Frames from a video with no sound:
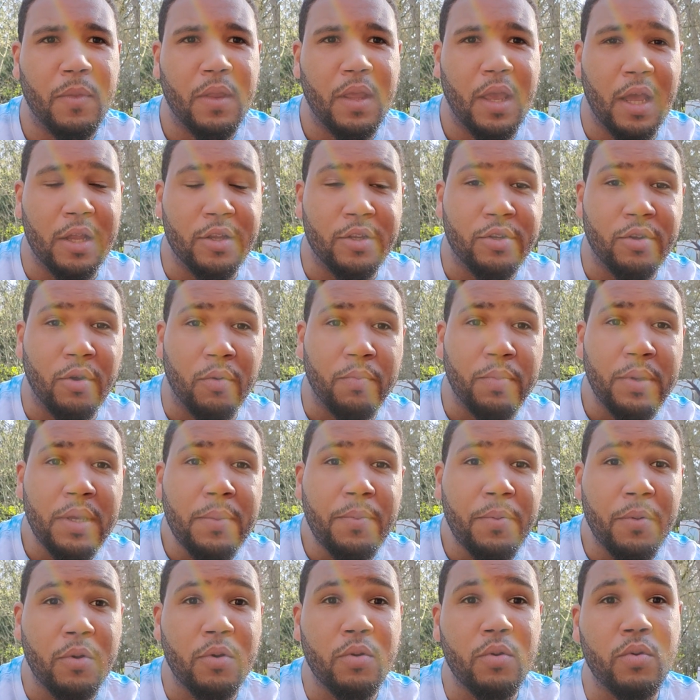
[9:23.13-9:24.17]
And so
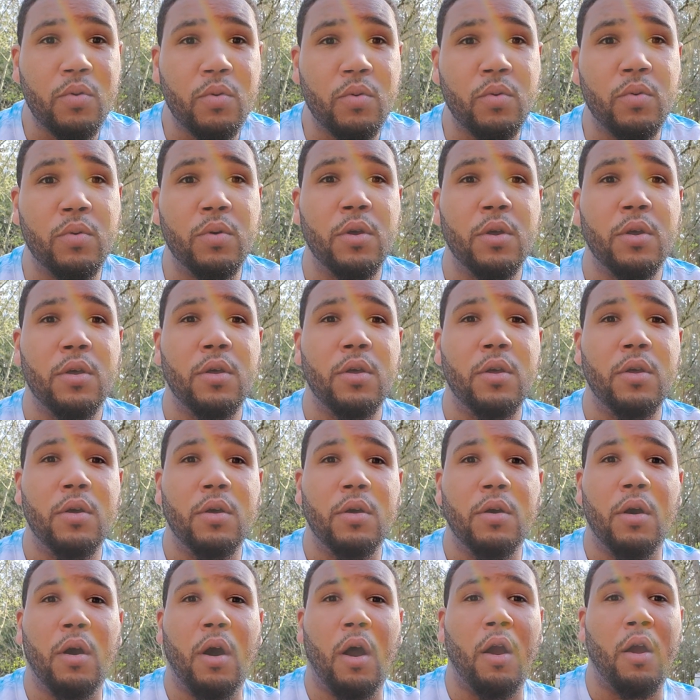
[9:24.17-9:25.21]
people who
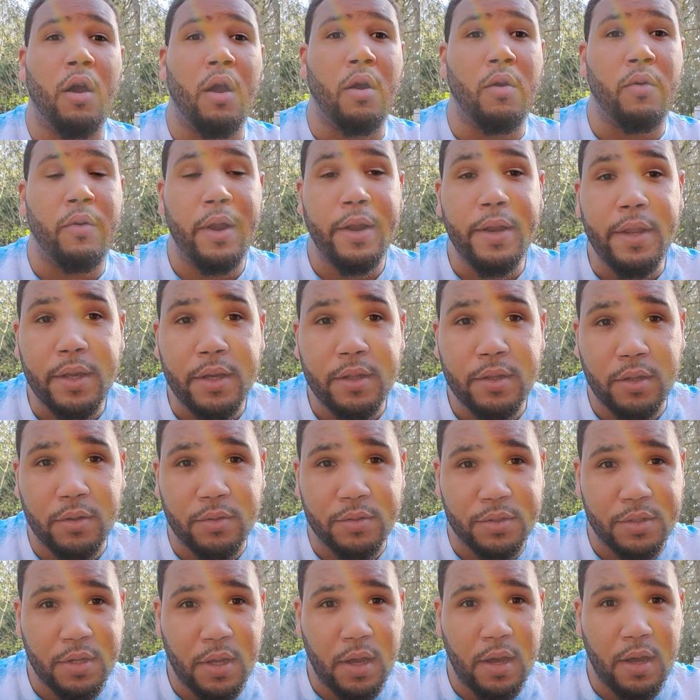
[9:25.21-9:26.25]
are already
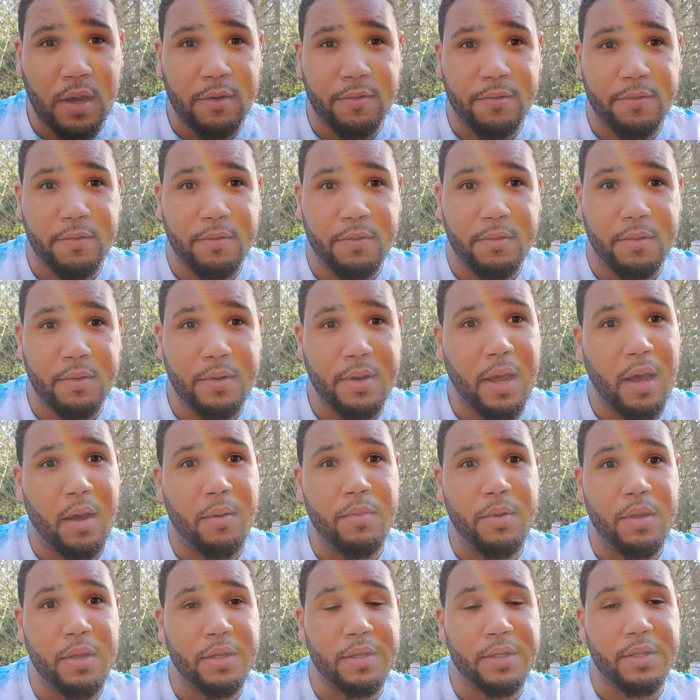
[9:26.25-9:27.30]
closed off, now
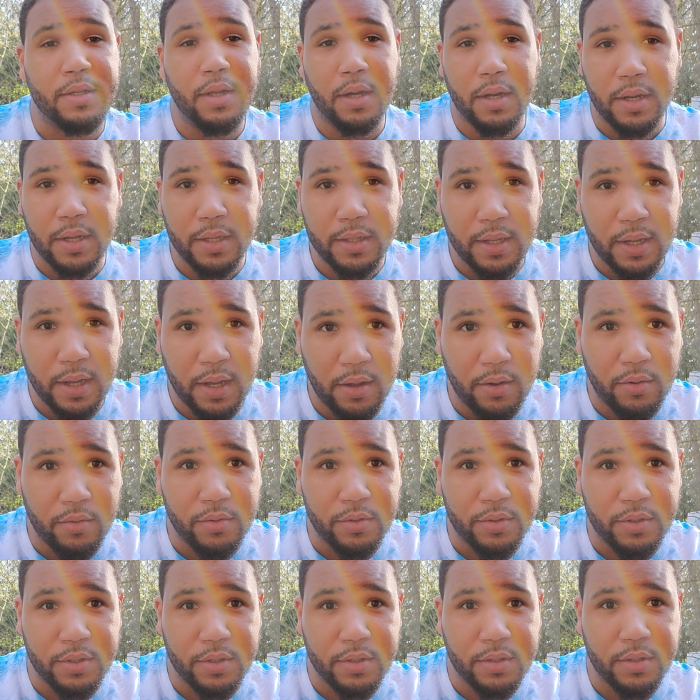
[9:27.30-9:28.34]
being stuck in the
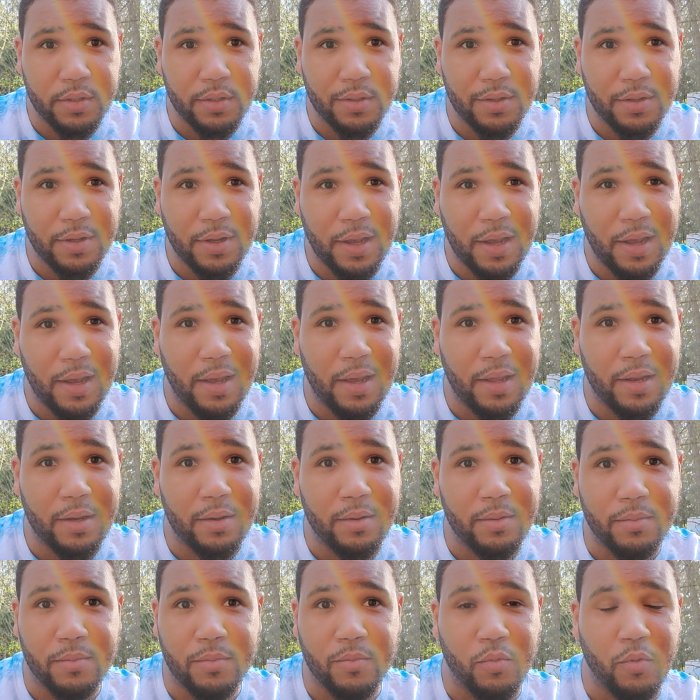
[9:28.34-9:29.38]
house,
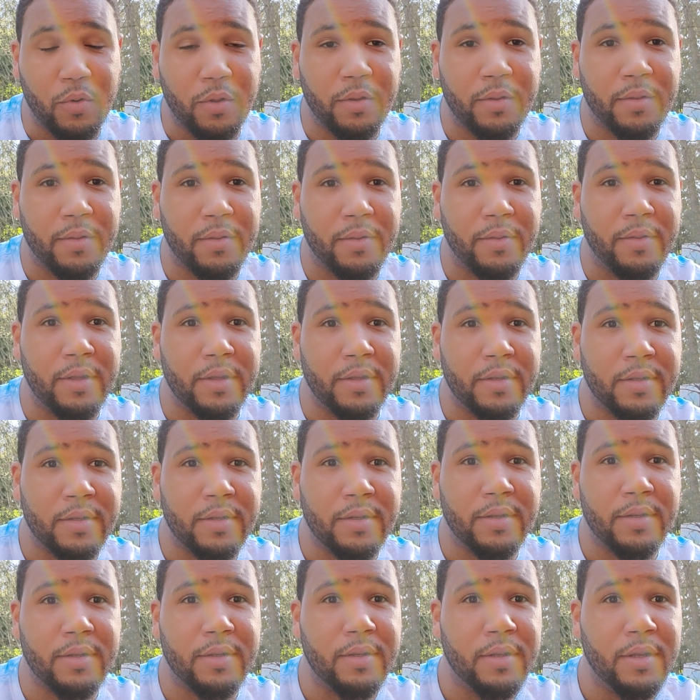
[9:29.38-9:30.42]
and with
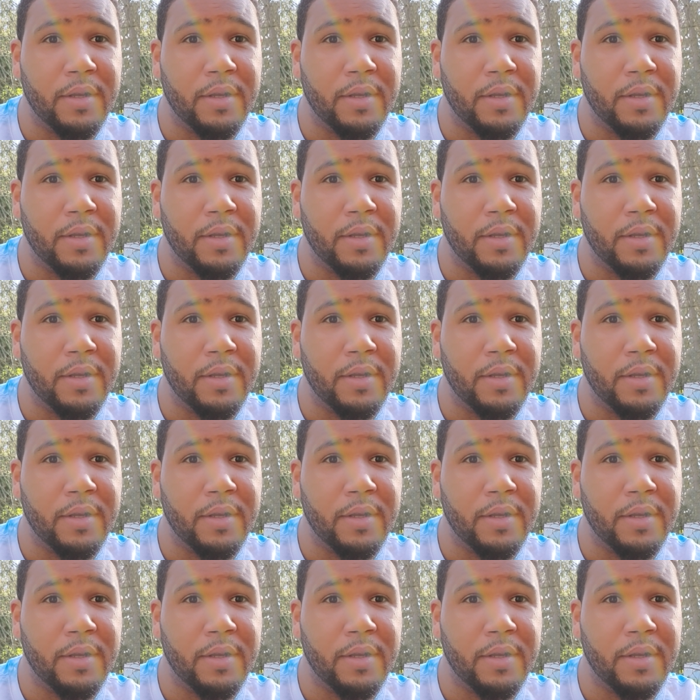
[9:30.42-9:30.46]
this